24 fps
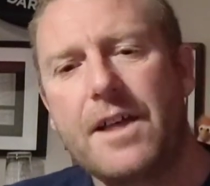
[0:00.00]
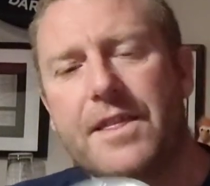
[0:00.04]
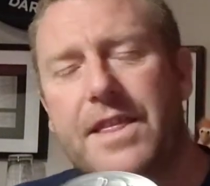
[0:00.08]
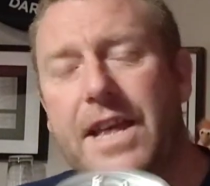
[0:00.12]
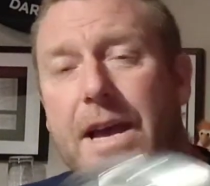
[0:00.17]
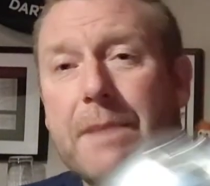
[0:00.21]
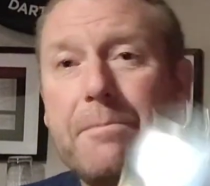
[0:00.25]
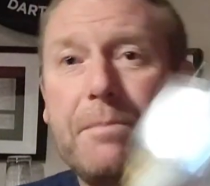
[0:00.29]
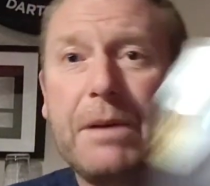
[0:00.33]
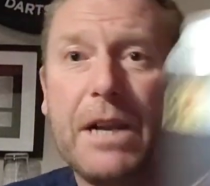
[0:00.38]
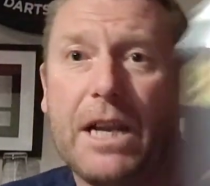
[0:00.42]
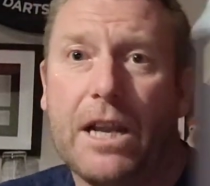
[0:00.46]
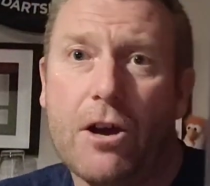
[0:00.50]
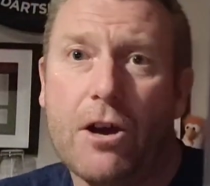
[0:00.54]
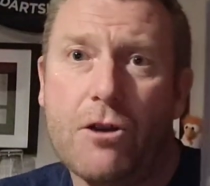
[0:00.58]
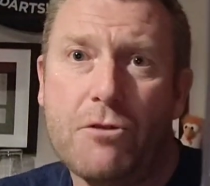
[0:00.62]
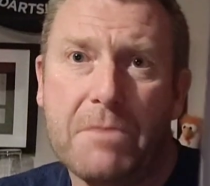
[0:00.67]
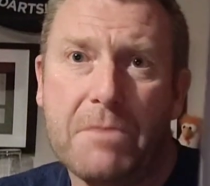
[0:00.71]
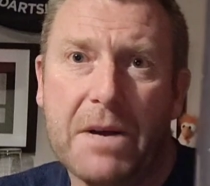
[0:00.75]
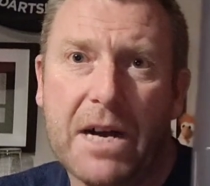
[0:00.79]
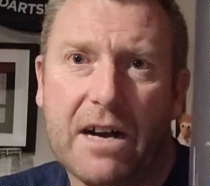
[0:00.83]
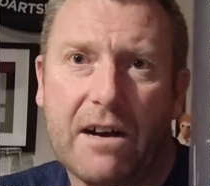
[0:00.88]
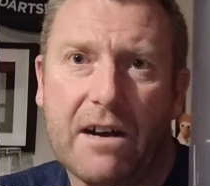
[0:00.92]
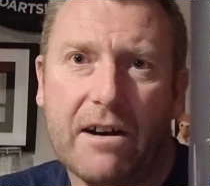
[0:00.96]
their
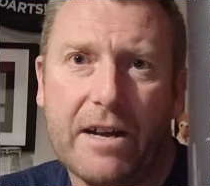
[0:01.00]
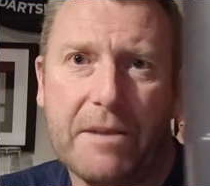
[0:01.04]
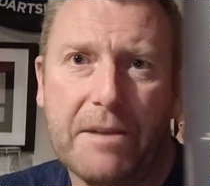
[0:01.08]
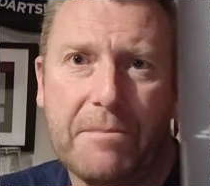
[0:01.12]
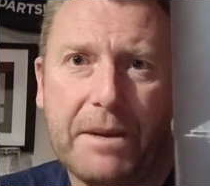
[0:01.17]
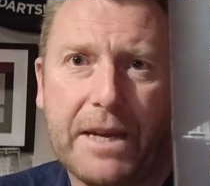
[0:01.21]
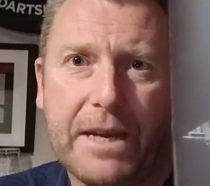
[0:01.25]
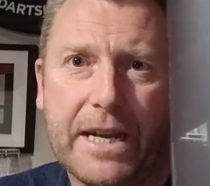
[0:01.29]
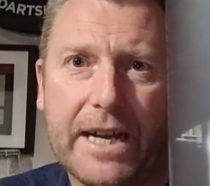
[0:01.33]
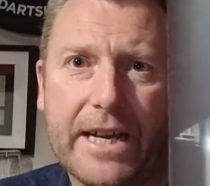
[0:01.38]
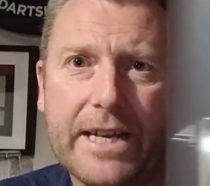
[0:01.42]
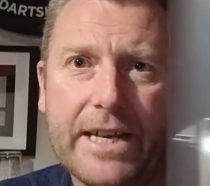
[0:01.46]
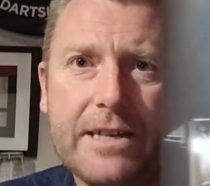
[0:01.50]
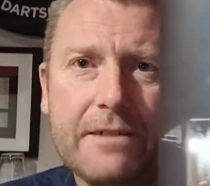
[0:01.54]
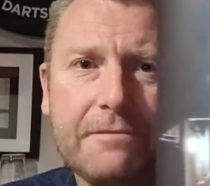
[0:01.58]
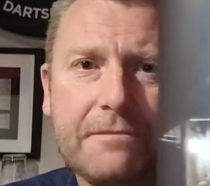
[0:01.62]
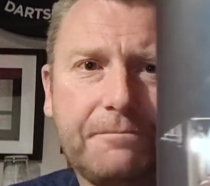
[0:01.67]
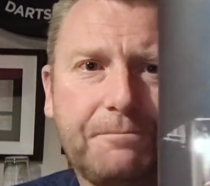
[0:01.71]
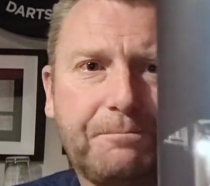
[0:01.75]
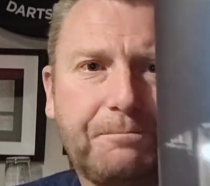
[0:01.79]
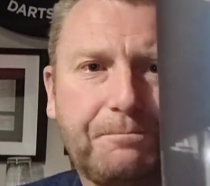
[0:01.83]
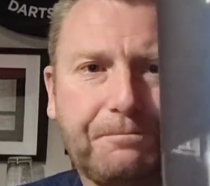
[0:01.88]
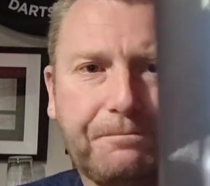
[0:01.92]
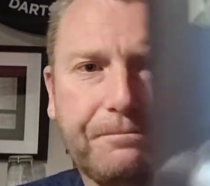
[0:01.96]
Paloma IPA,
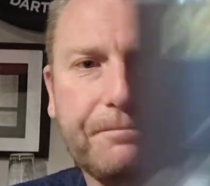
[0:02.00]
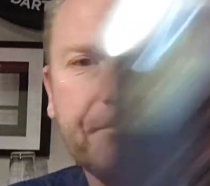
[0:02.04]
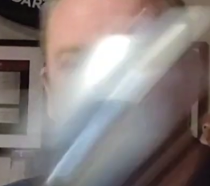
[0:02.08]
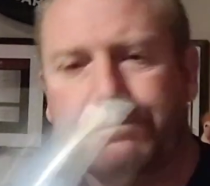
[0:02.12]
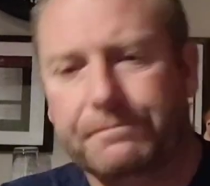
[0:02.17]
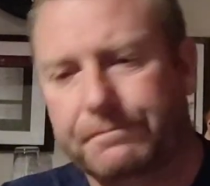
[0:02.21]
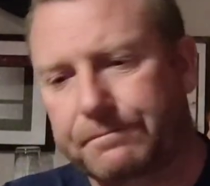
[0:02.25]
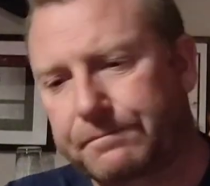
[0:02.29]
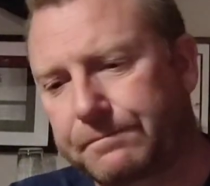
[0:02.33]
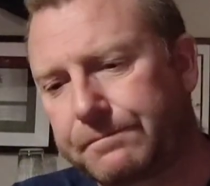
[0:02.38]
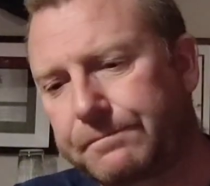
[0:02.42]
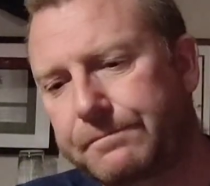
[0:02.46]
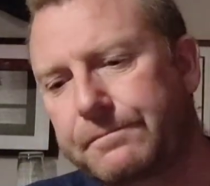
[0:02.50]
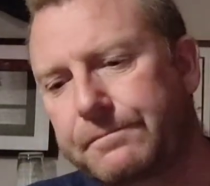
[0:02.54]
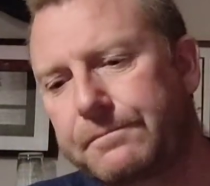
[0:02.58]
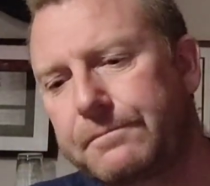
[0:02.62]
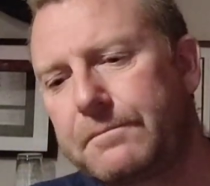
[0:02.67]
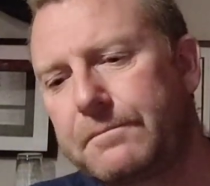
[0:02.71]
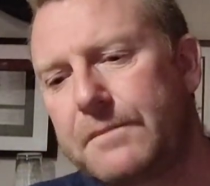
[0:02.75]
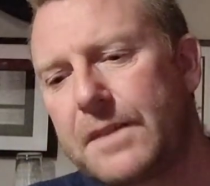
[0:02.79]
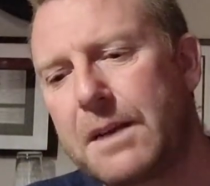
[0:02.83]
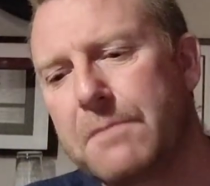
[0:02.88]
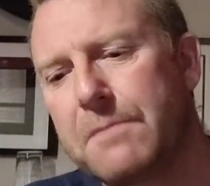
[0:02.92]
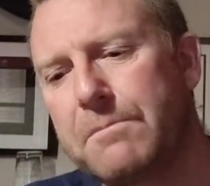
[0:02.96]

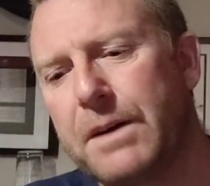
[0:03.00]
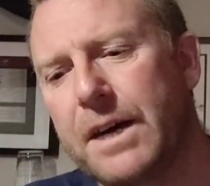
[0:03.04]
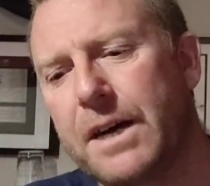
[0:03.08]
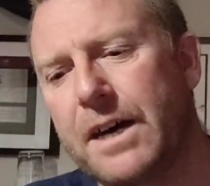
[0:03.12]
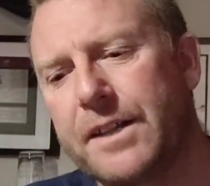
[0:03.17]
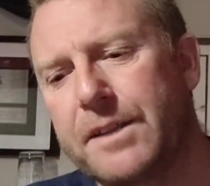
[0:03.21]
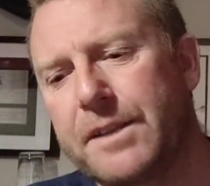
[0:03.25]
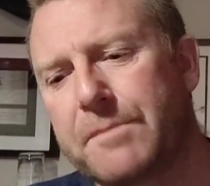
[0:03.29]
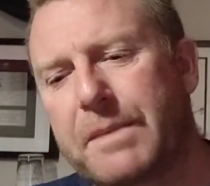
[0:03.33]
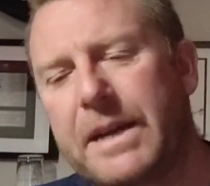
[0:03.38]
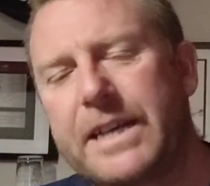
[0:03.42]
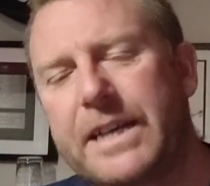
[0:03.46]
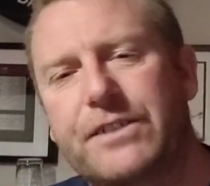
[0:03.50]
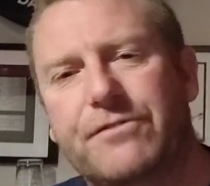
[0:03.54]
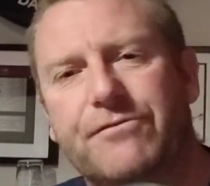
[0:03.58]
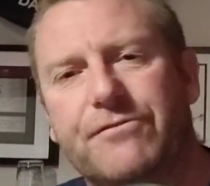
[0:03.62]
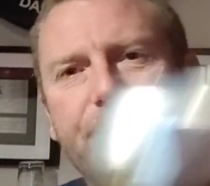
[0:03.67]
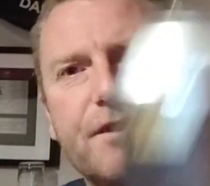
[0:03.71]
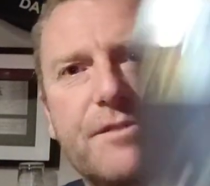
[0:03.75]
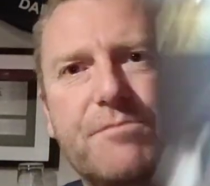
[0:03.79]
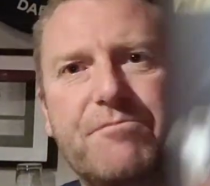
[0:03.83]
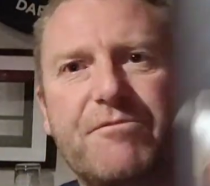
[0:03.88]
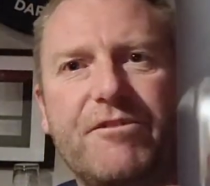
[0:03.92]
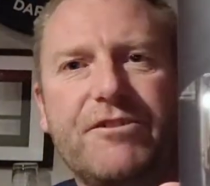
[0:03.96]
part of the
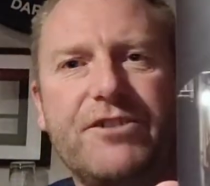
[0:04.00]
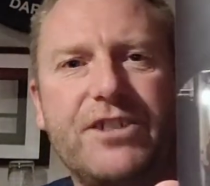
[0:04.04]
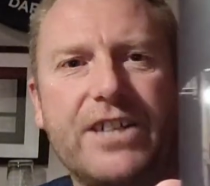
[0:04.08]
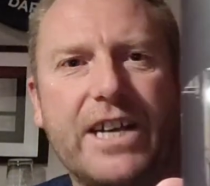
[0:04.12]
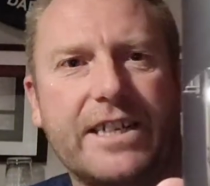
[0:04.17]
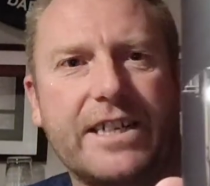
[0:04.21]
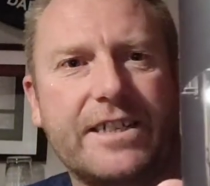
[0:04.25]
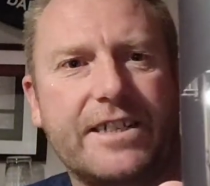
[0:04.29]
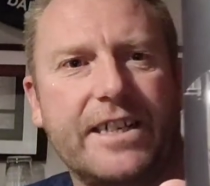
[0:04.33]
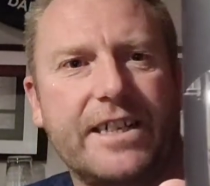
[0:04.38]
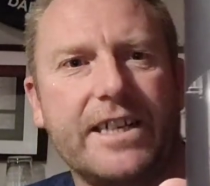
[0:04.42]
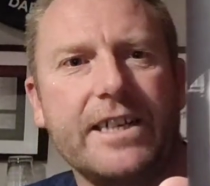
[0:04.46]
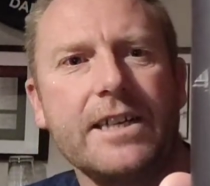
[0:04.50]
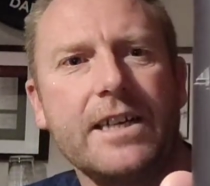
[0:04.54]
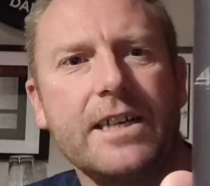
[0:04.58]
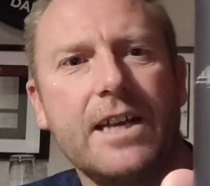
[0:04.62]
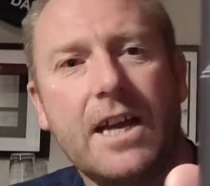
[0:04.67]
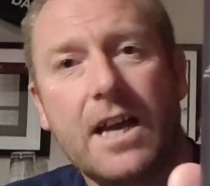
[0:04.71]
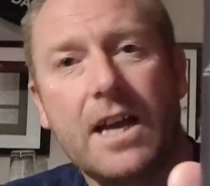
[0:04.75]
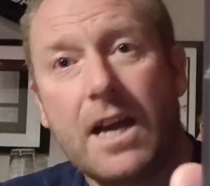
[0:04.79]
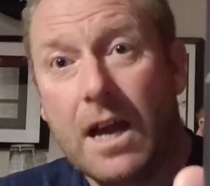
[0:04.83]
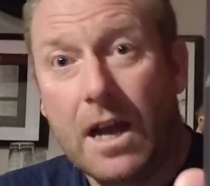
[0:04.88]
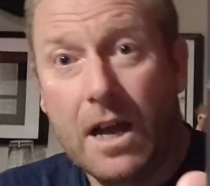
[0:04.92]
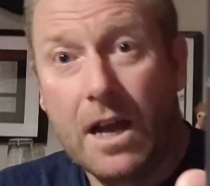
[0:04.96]
Patrons Project thing,
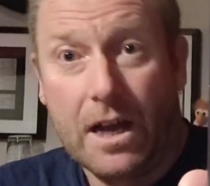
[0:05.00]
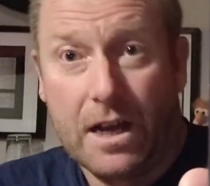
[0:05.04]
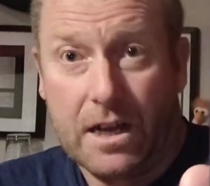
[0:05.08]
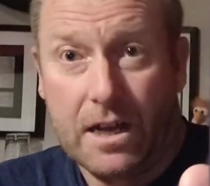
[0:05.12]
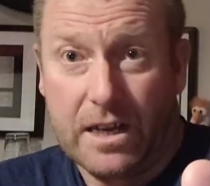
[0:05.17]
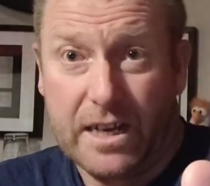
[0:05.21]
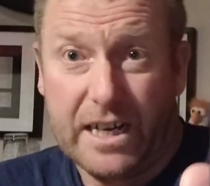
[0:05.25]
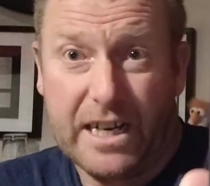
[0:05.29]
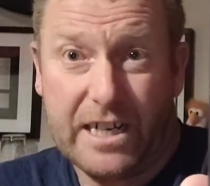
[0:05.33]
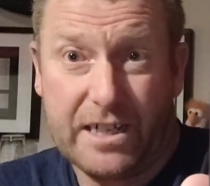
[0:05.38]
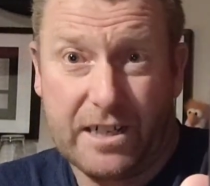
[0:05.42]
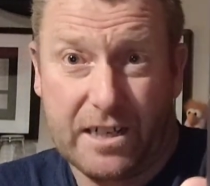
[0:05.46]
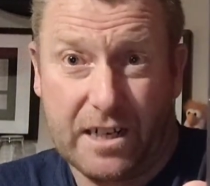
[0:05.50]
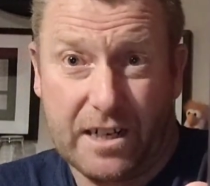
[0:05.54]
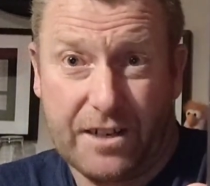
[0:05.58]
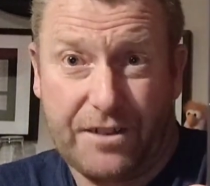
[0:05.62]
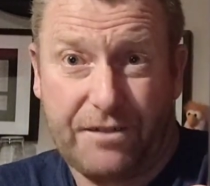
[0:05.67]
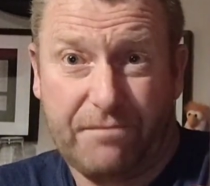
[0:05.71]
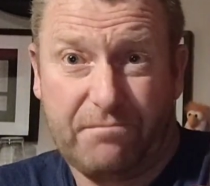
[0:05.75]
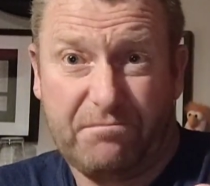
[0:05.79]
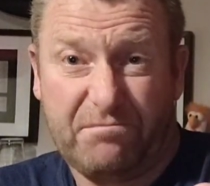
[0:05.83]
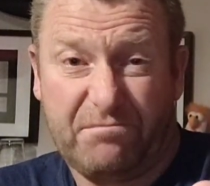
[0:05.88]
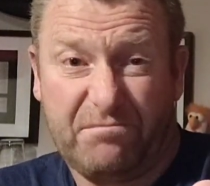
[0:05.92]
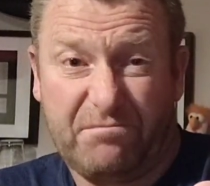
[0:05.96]
is
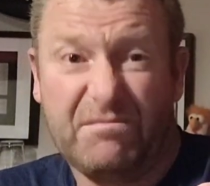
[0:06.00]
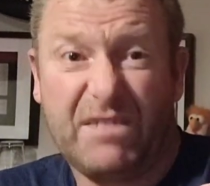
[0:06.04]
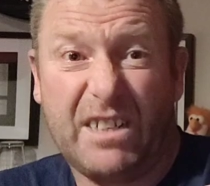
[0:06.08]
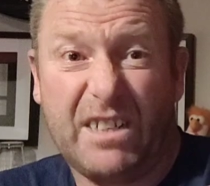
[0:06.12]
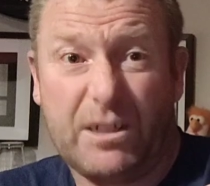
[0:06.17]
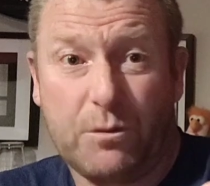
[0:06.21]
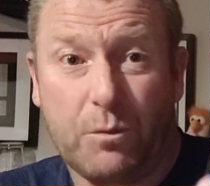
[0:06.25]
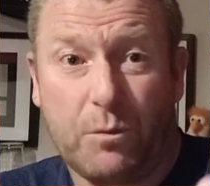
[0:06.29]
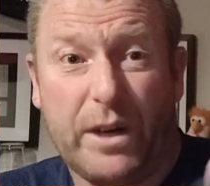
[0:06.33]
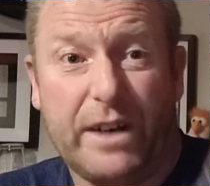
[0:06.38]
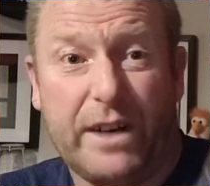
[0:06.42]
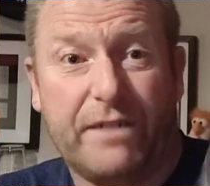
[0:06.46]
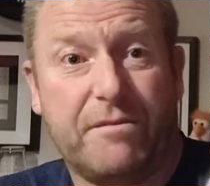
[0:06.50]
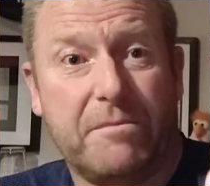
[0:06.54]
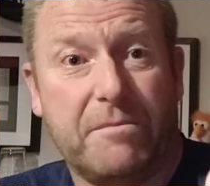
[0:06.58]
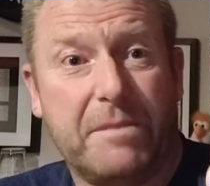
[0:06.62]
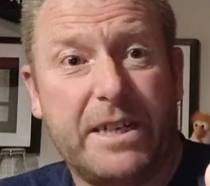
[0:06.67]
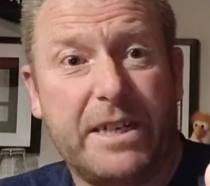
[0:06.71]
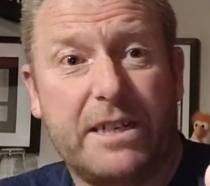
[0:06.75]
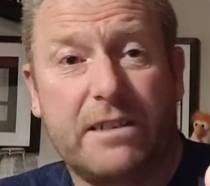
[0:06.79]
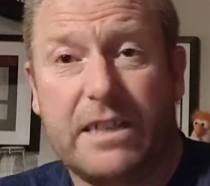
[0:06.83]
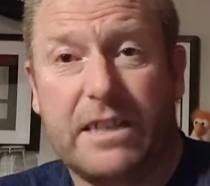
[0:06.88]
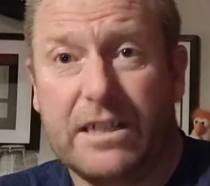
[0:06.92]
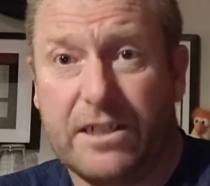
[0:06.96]
a is a winner for
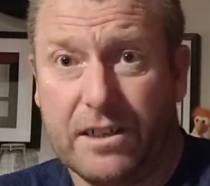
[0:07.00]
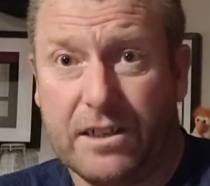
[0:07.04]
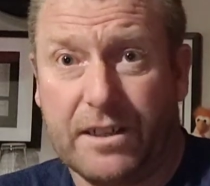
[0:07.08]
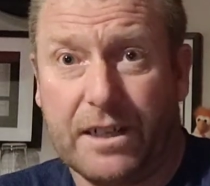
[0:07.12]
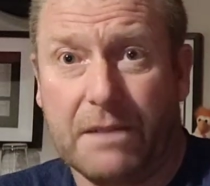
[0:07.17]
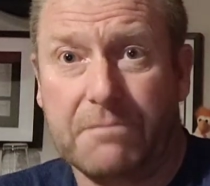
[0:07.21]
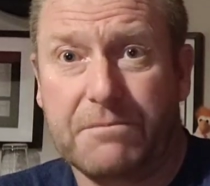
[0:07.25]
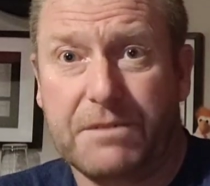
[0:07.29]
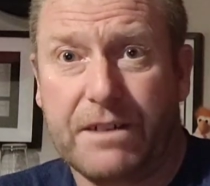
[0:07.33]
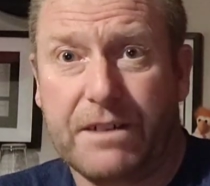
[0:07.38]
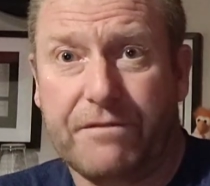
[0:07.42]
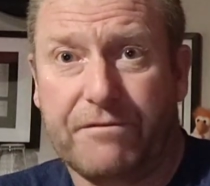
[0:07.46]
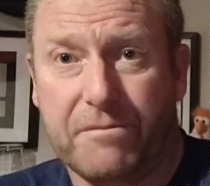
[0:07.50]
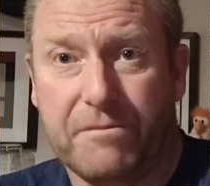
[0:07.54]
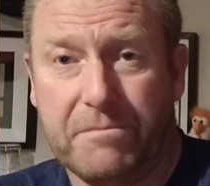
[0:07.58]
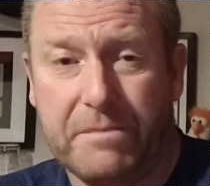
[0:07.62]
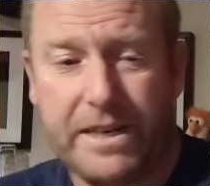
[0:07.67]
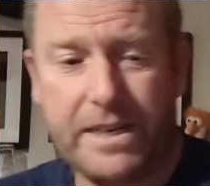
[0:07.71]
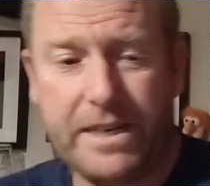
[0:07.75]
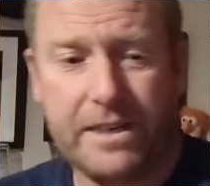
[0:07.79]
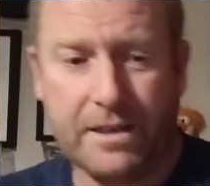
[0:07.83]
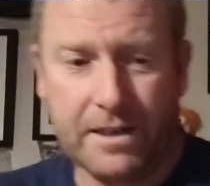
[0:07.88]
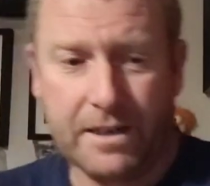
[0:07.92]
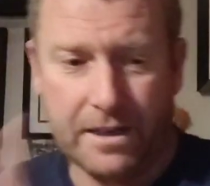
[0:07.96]
me. Gets a thumbs up from
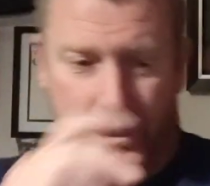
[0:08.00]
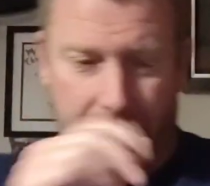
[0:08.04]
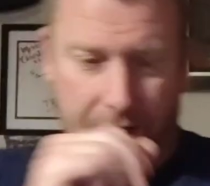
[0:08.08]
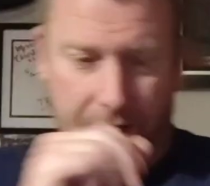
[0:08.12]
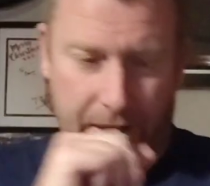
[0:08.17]
me